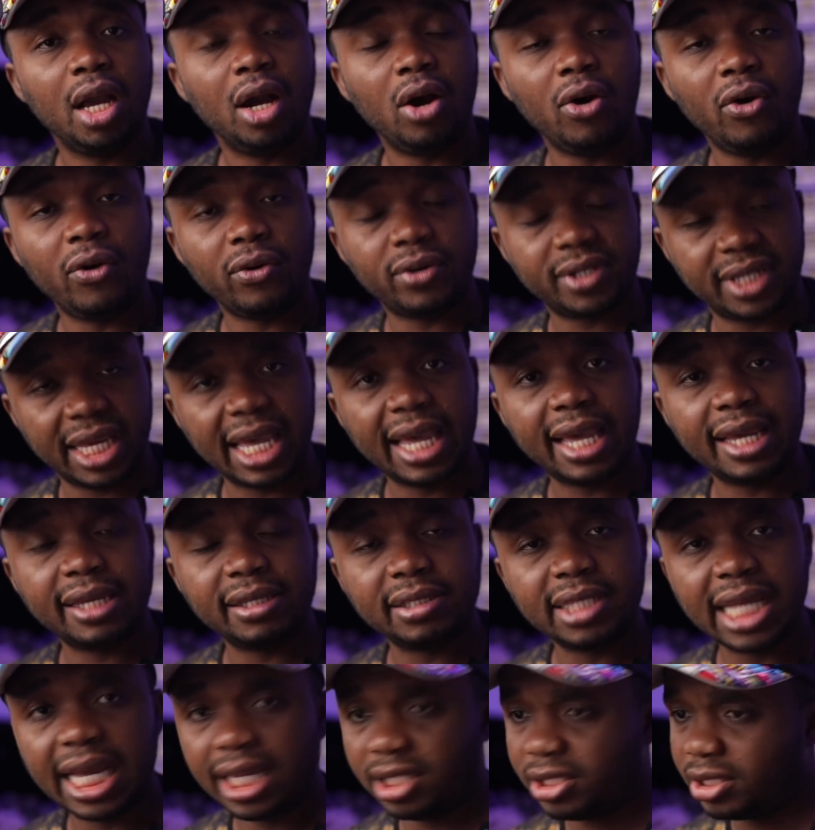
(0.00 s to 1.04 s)
Okay,
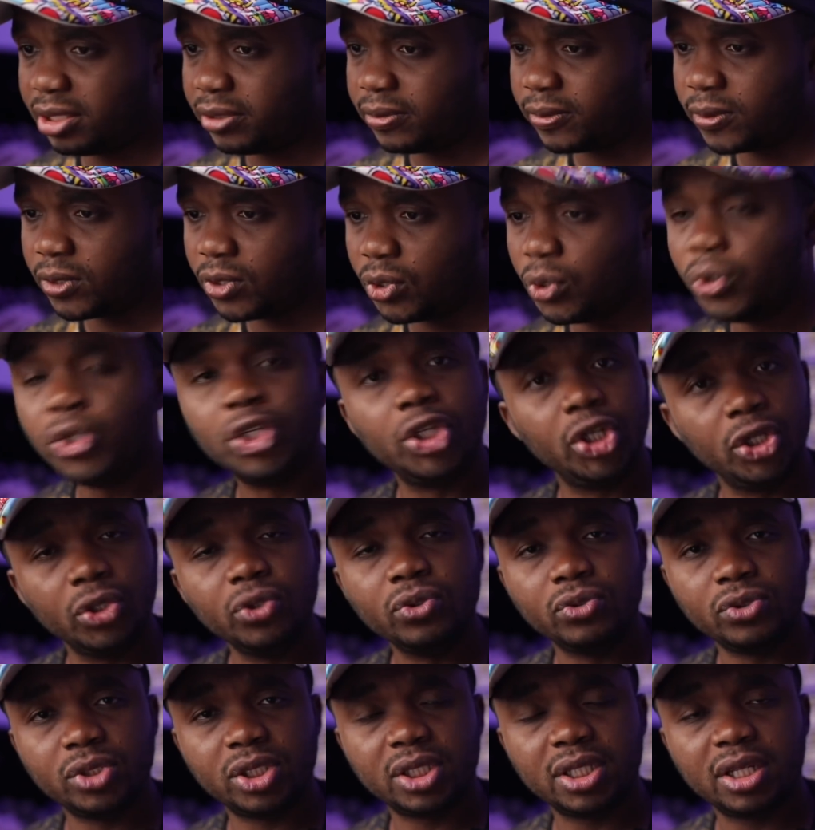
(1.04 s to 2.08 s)
that's good
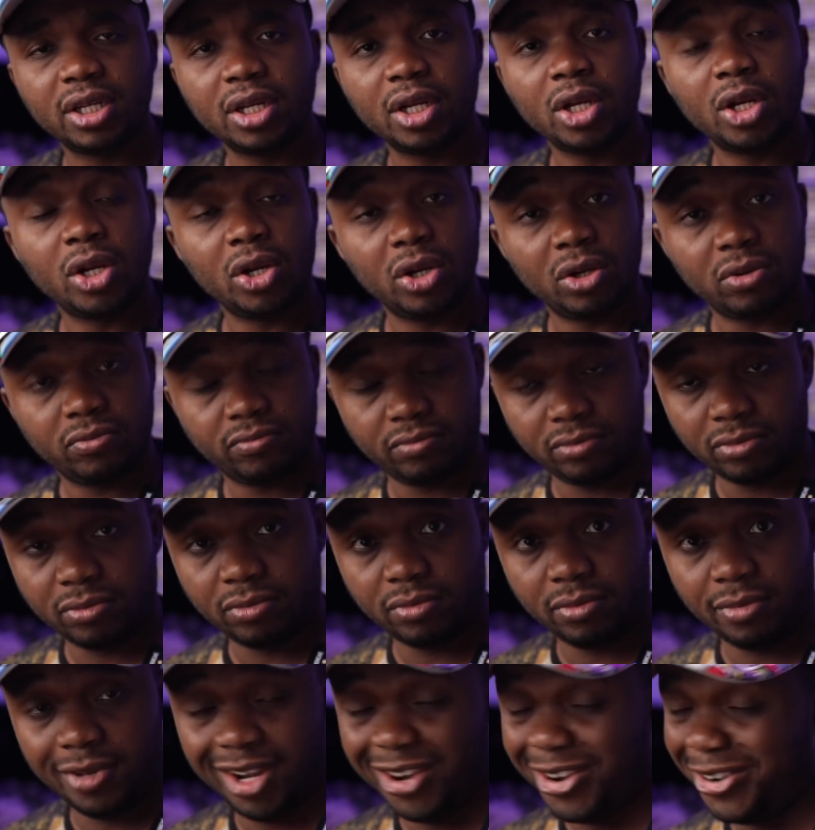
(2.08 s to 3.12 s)
news.
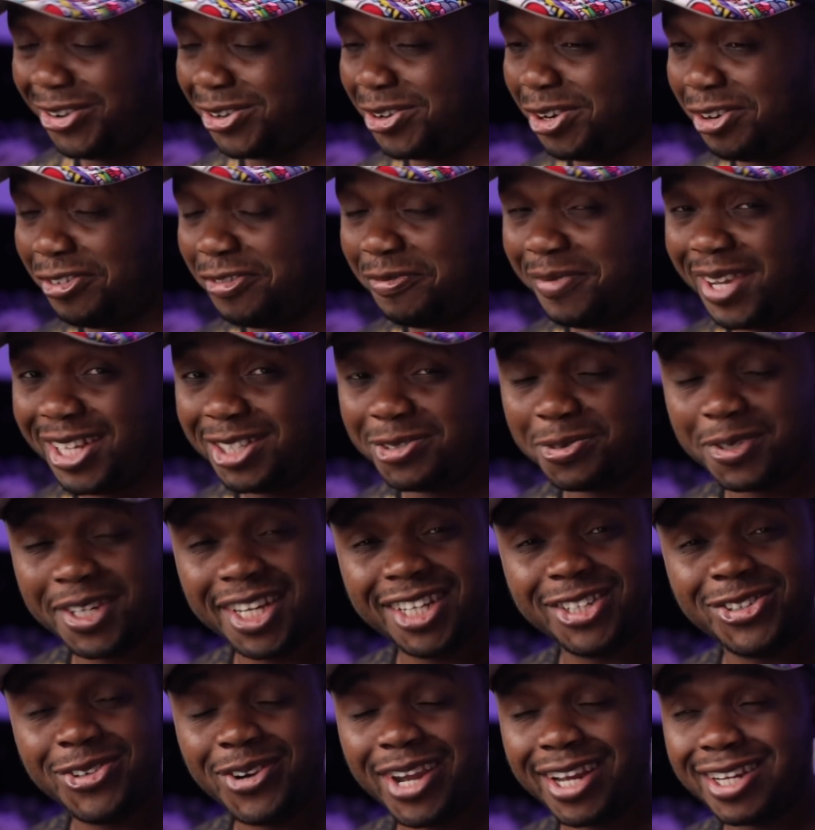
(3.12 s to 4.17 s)
Our government, will
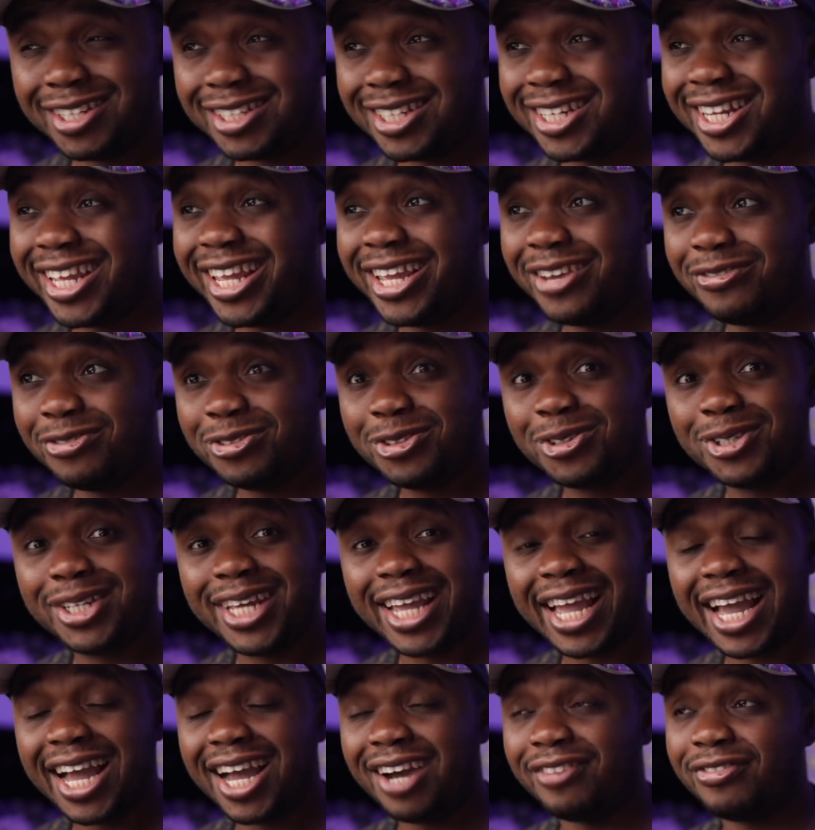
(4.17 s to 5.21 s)
they do anything even though
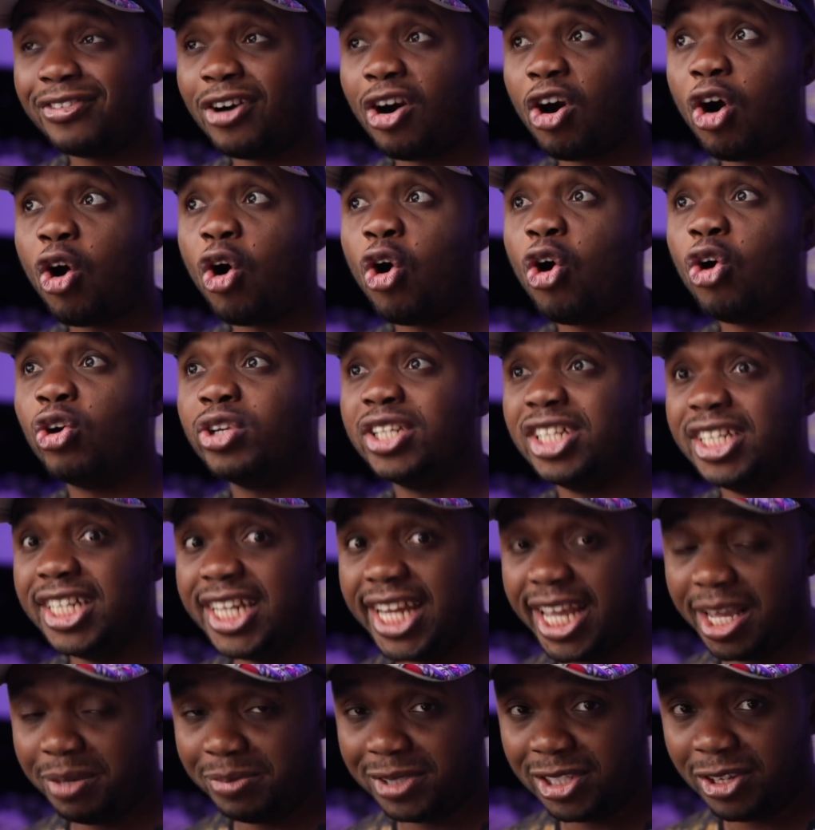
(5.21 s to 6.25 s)
they have all the
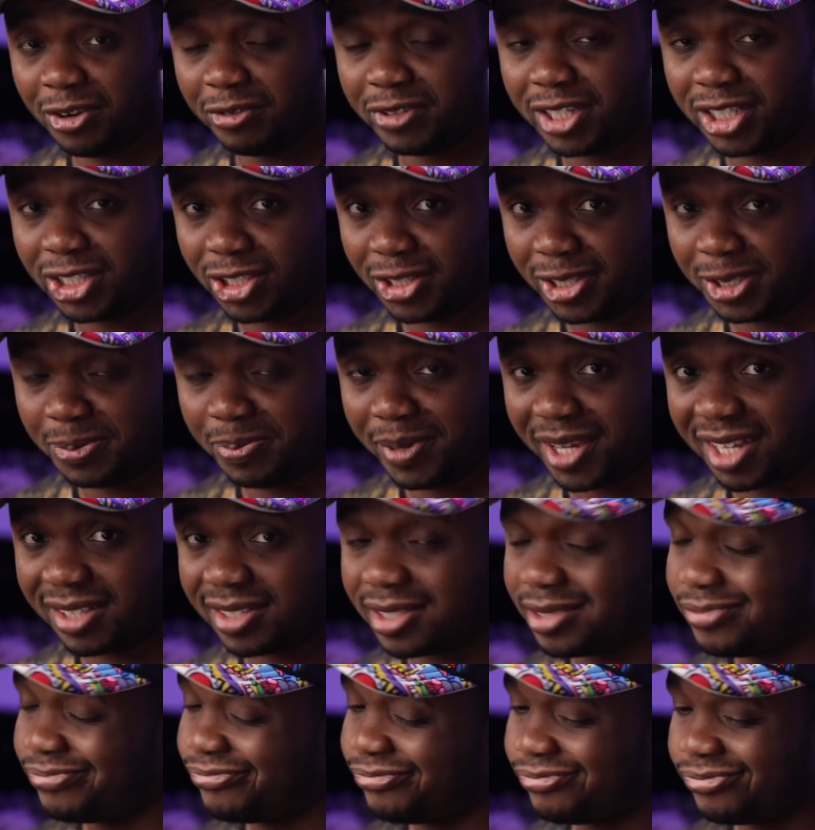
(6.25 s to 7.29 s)
names of the
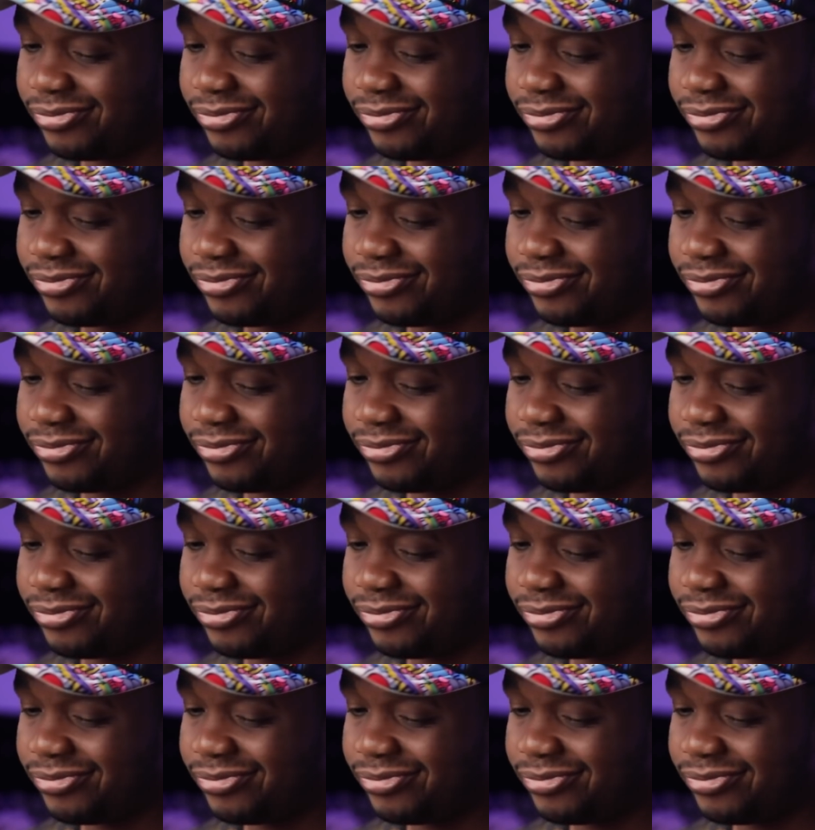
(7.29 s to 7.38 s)
suspects?